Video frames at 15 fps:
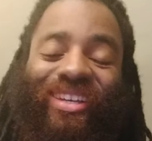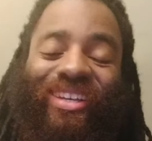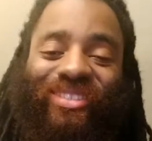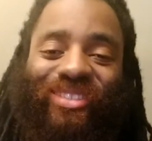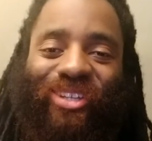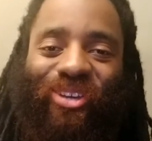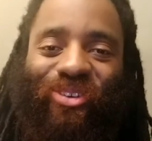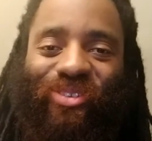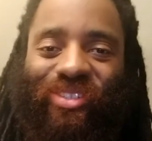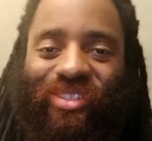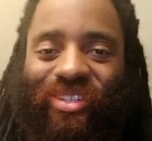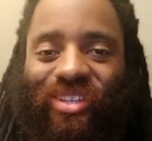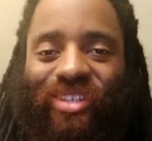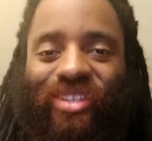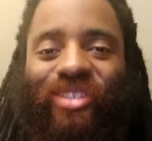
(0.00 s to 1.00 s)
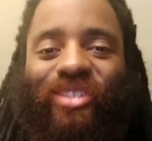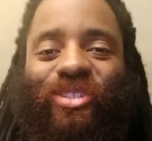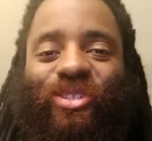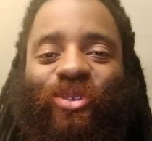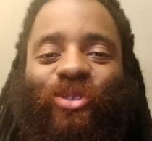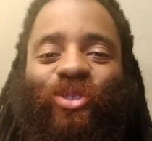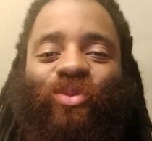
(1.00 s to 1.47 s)
How's it going?
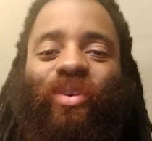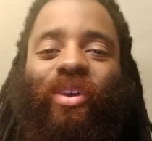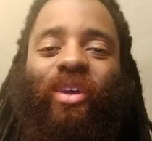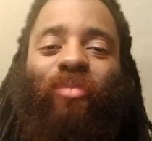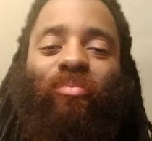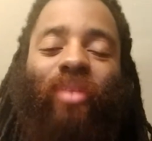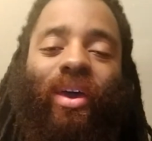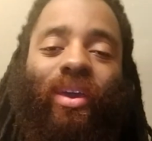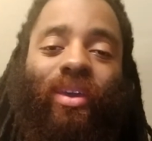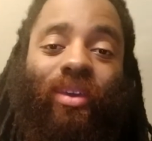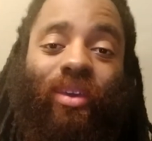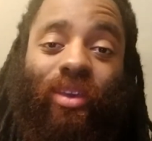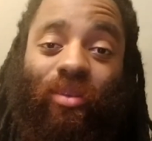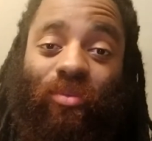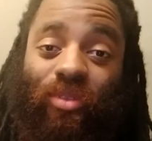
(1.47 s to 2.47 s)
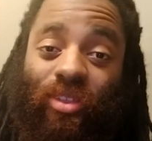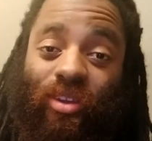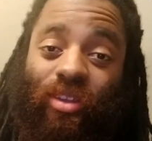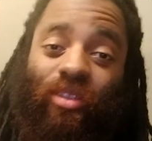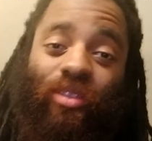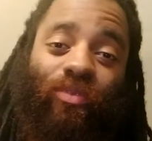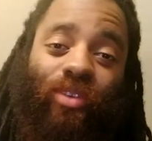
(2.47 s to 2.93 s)
Josue back again with
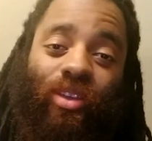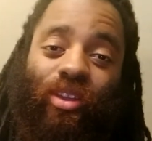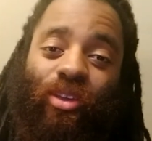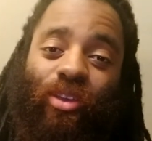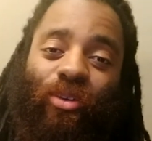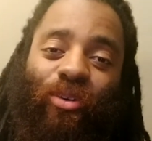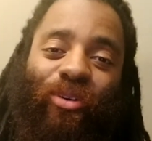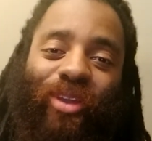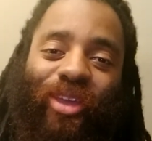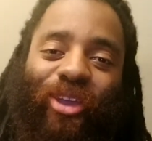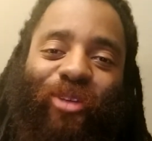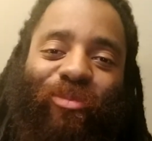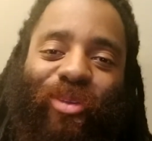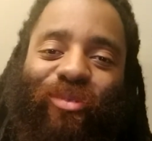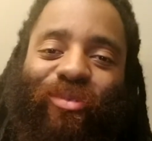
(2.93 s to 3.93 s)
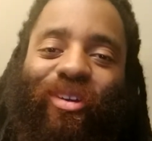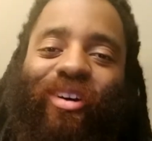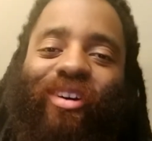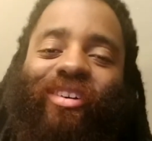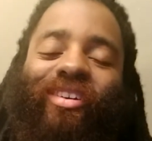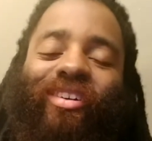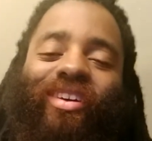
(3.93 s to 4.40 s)
another video on Hear Me
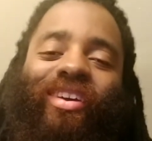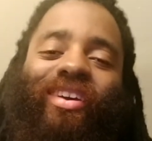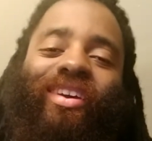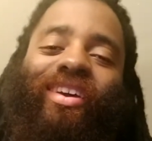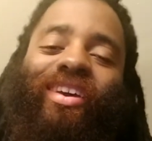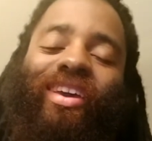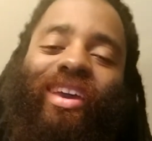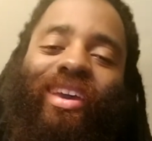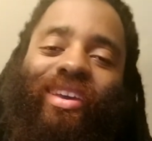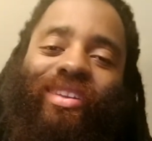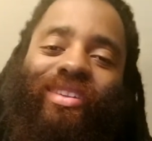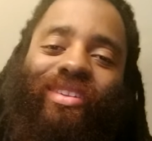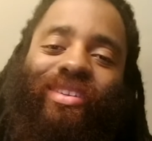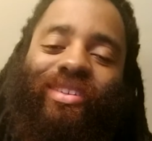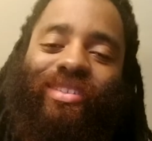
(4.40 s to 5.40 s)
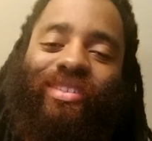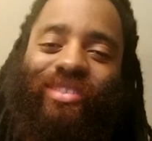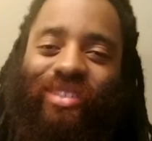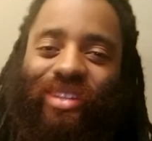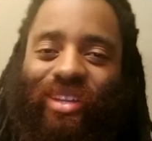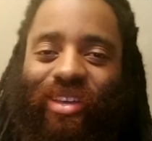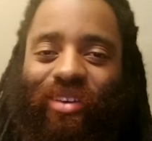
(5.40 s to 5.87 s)
Raw. And
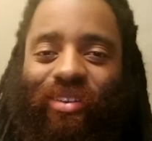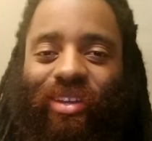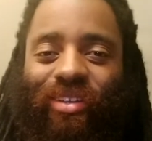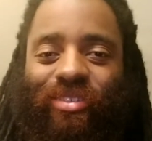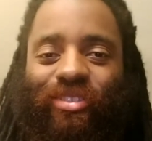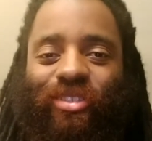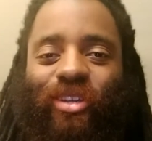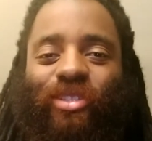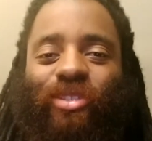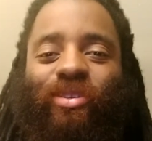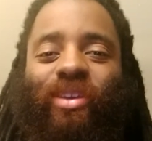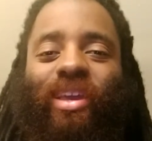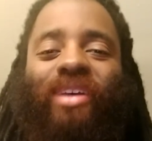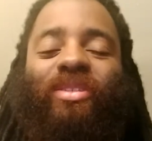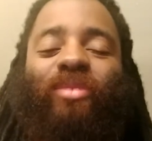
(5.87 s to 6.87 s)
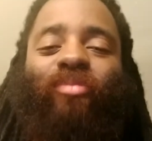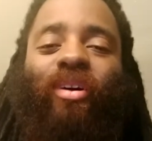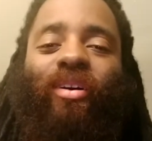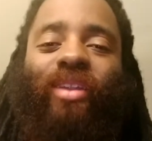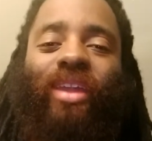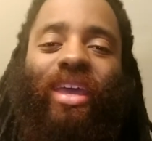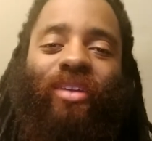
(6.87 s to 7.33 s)
today I'd like to talk to you guys
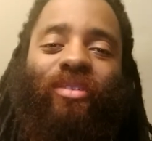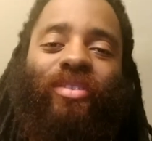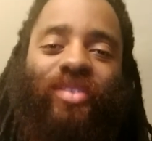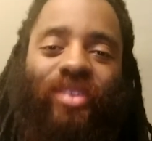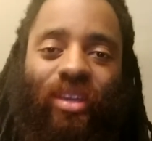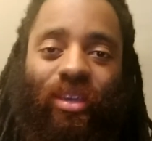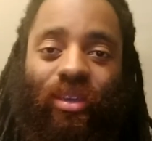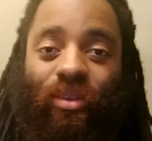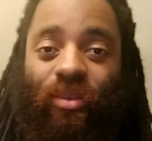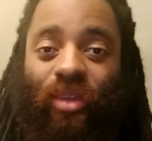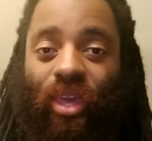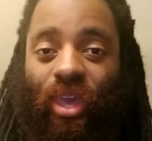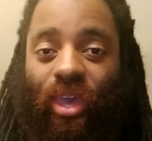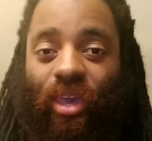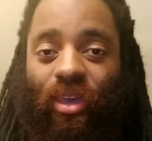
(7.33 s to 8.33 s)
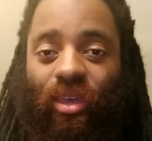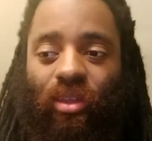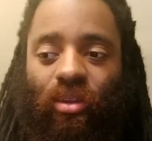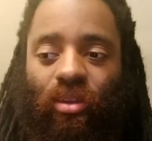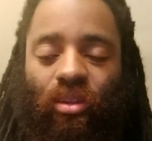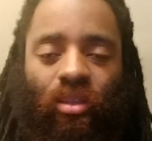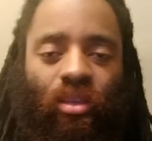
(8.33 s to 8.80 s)
about energy.
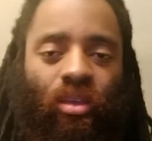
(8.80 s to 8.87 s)
And